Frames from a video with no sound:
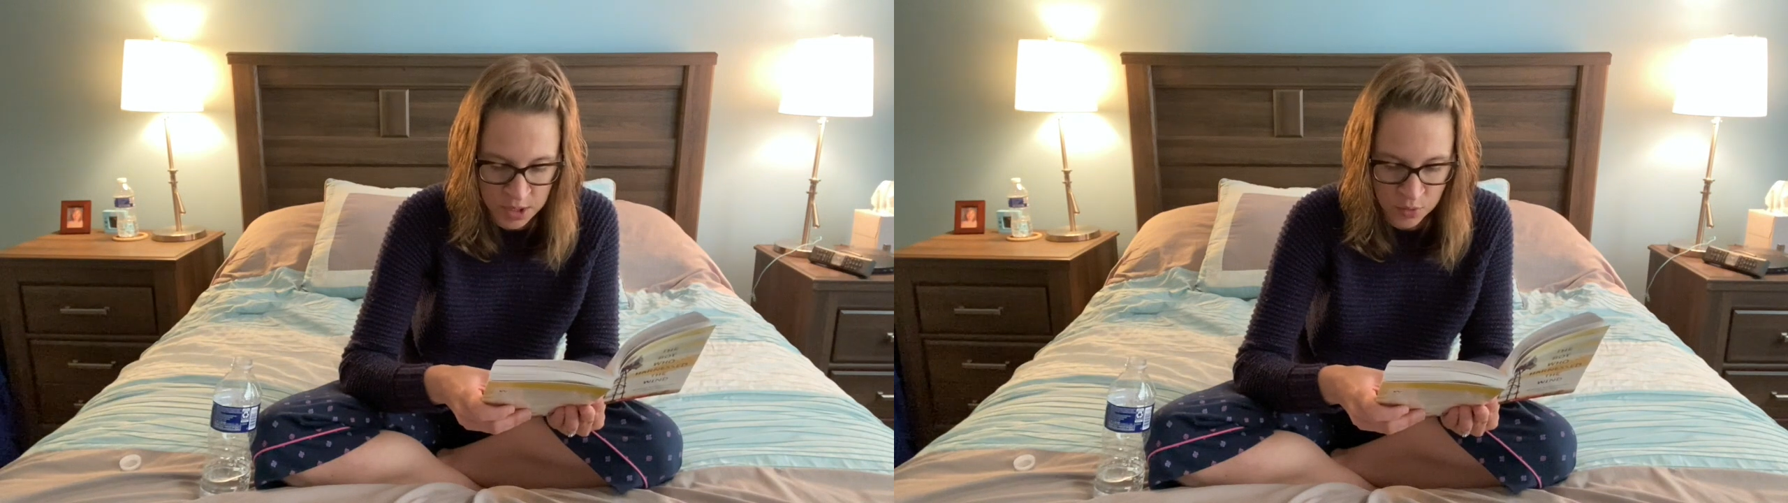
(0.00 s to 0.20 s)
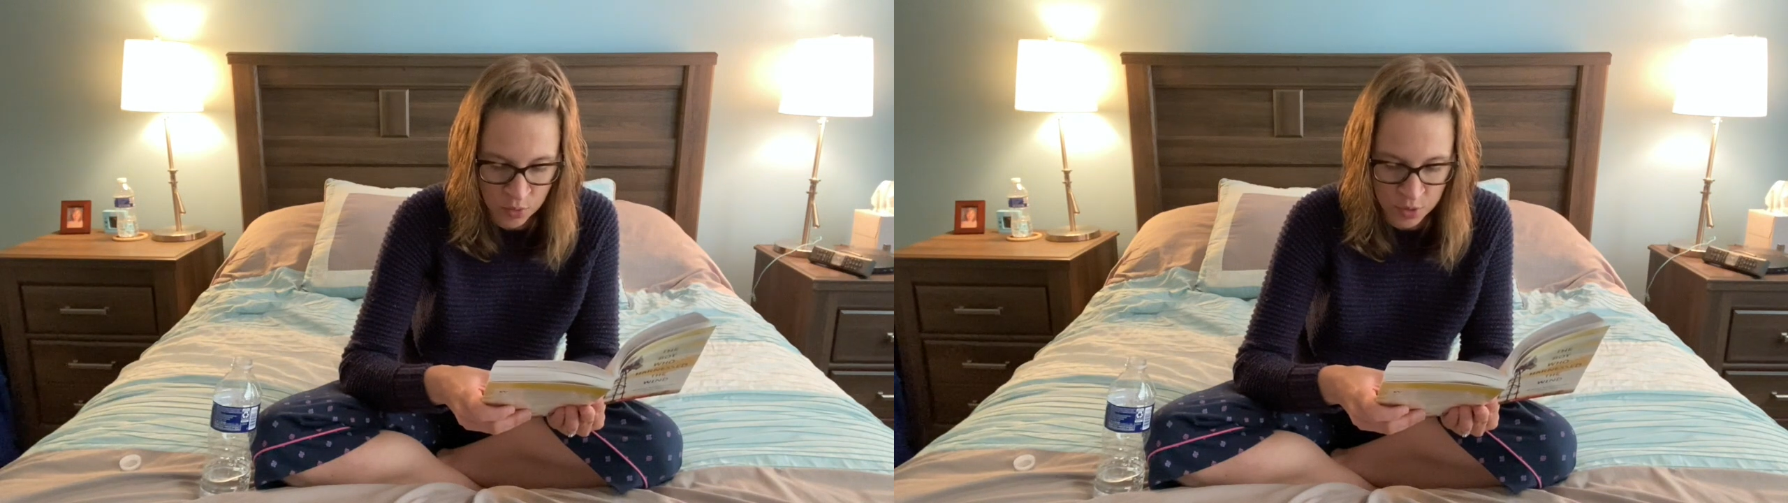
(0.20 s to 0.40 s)

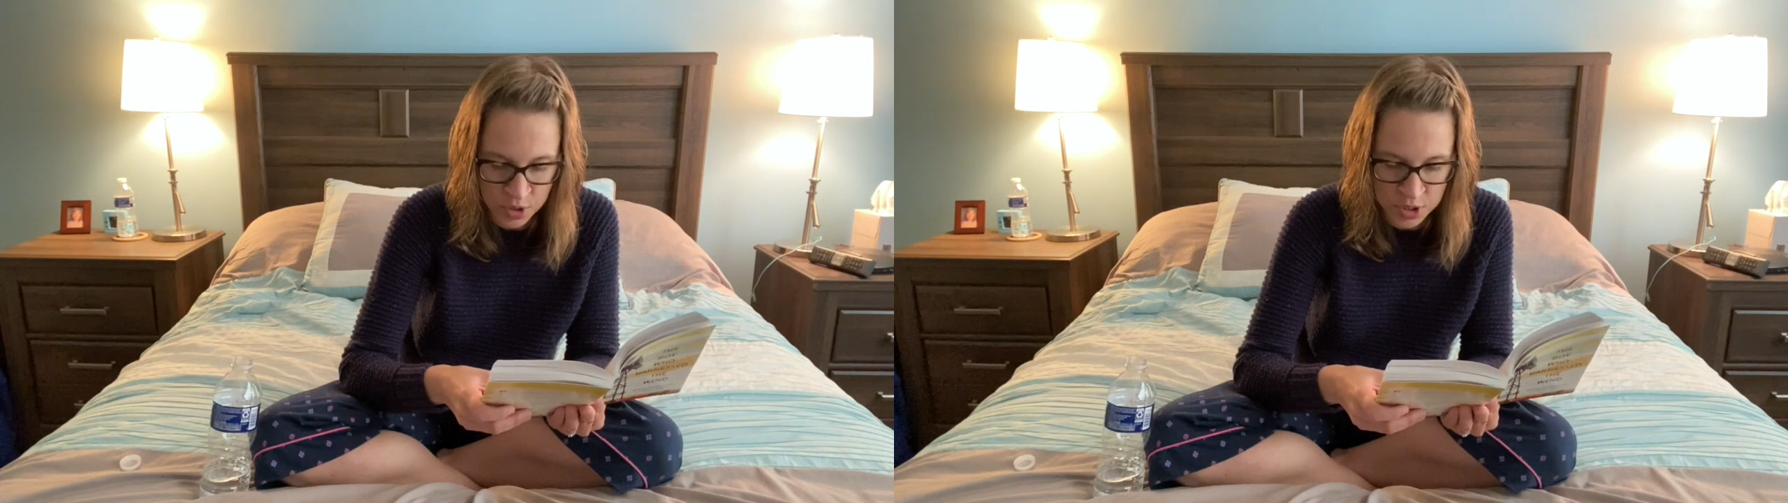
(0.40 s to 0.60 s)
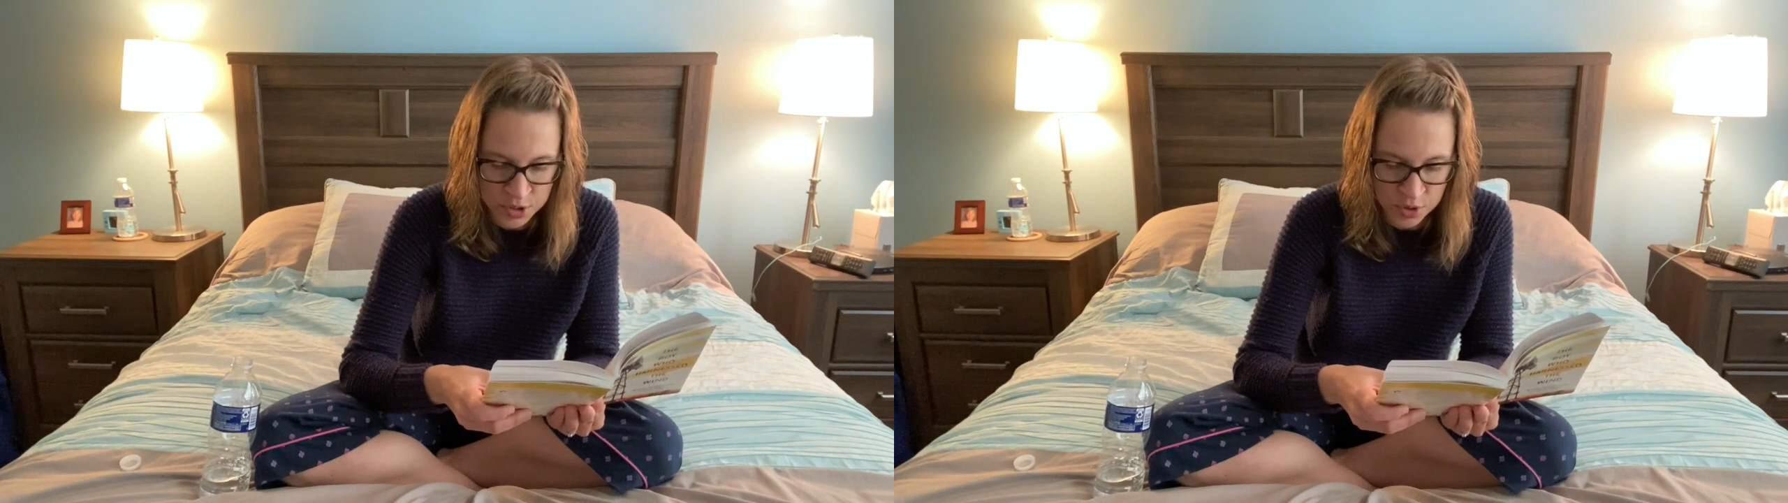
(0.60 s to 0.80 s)
in order
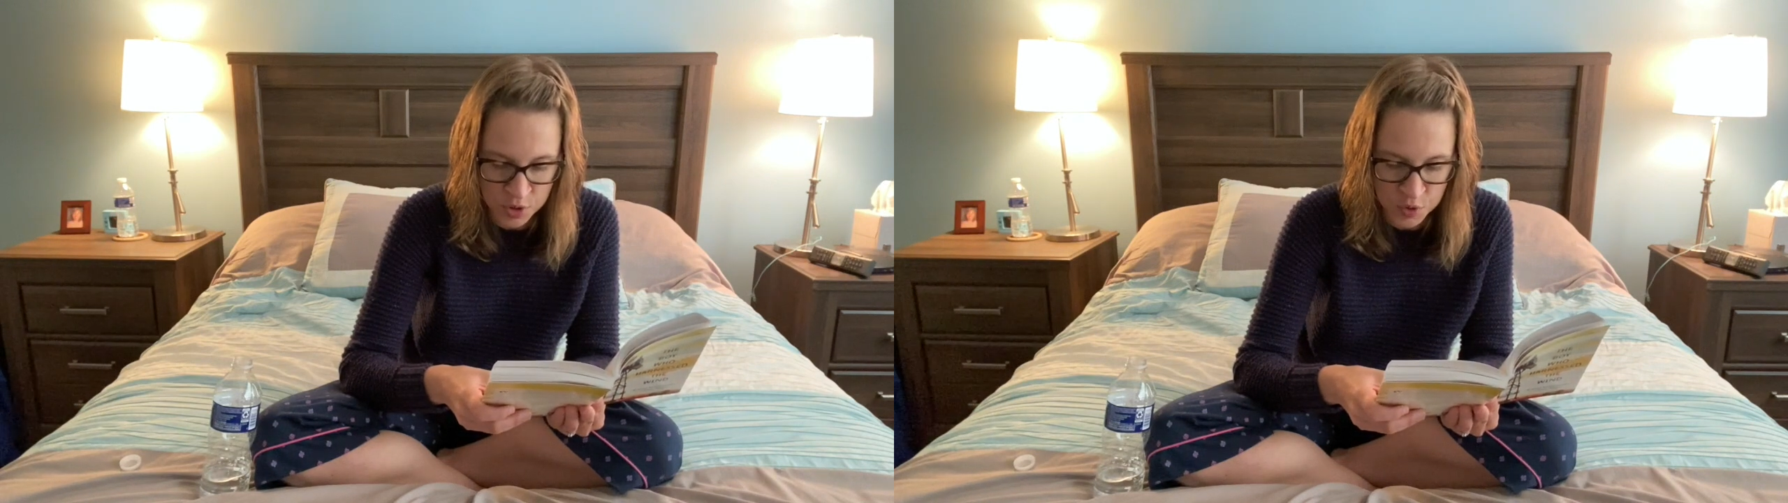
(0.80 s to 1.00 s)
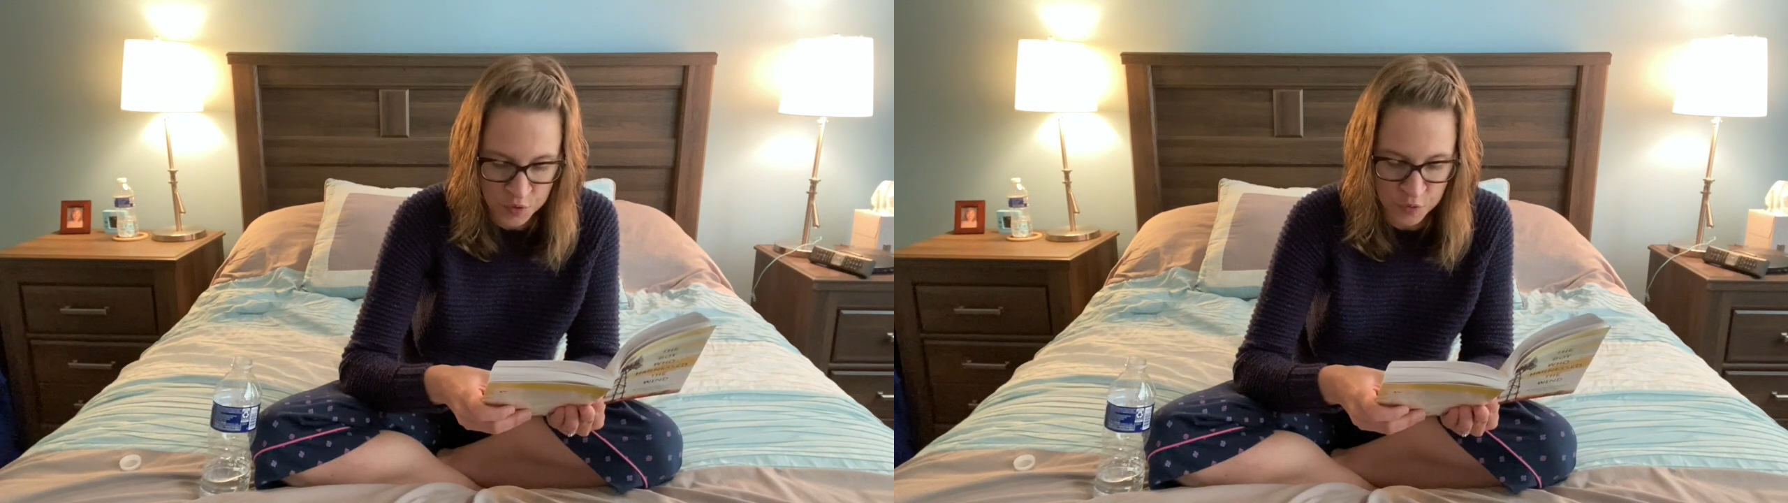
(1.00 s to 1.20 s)
to
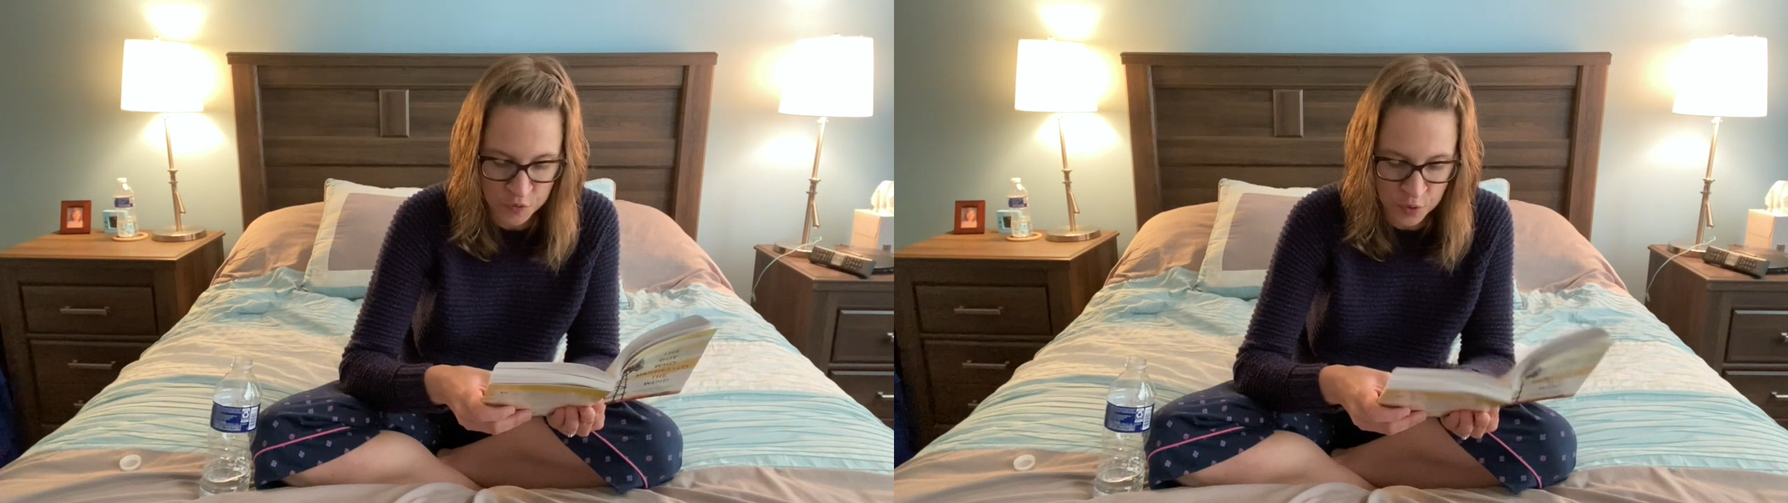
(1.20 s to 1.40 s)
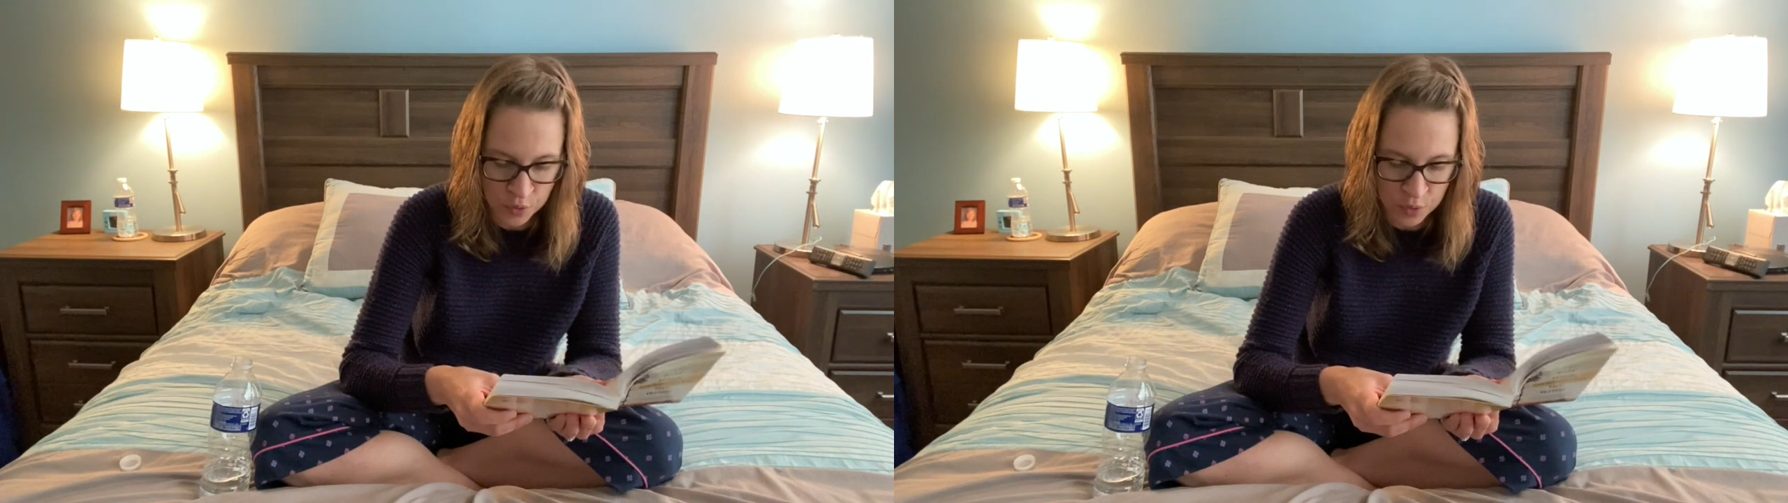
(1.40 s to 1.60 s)
search for
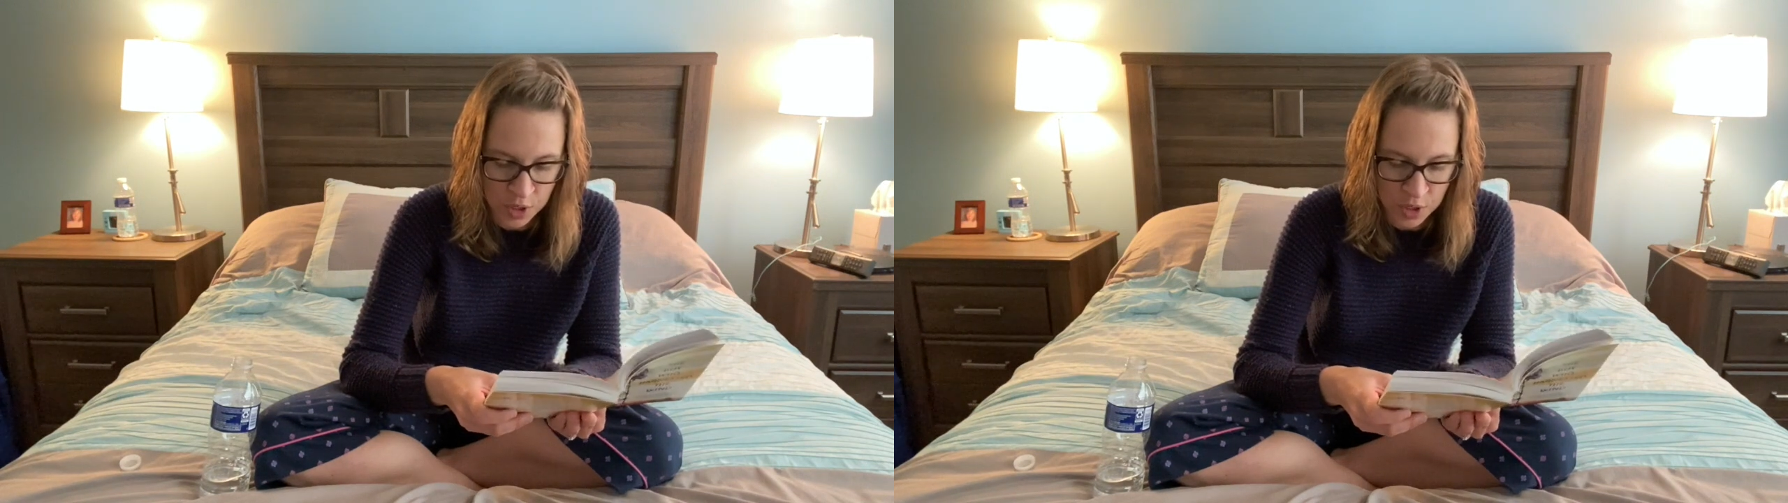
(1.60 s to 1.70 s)
food.